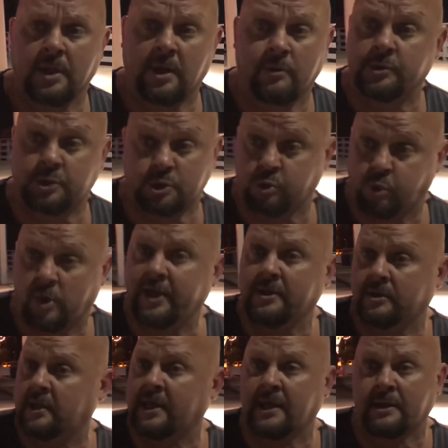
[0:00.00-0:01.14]
It was sweet.
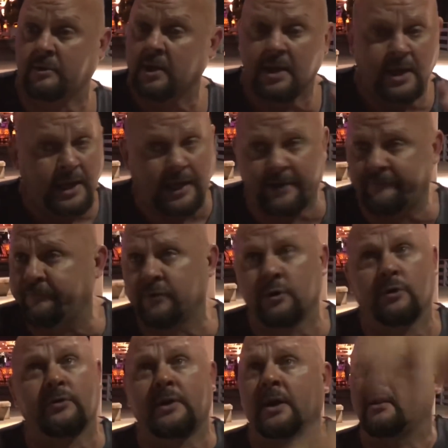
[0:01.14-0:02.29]
He flew
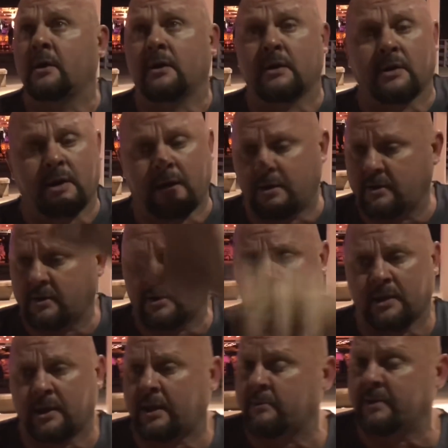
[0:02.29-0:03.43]
in the air, and
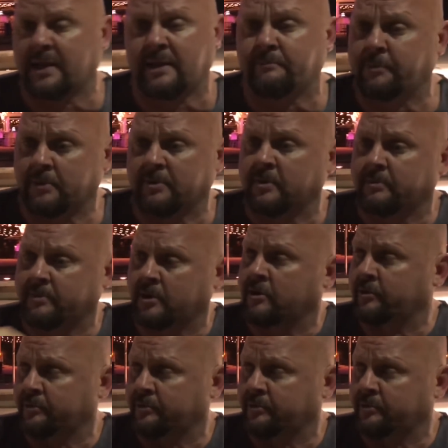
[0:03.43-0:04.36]
I mean, he put him in the middle of the